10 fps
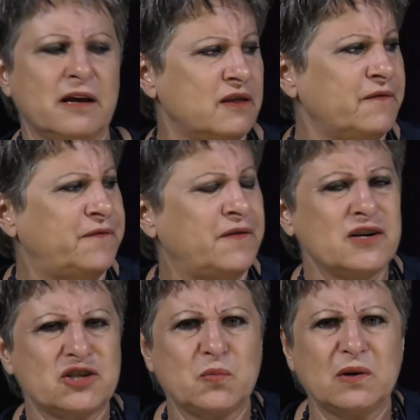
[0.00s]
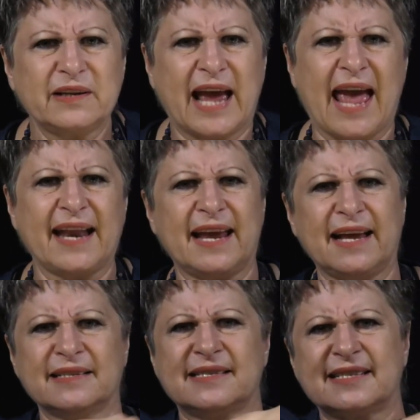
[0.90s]
The first world had
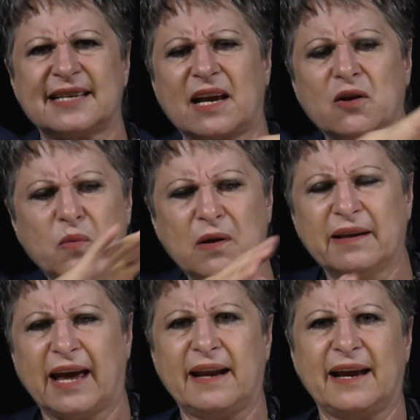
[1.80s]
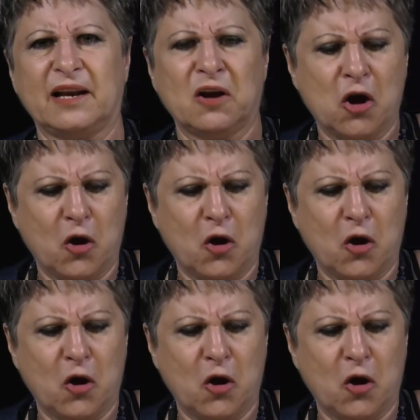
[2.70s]
ends, the second world had an end.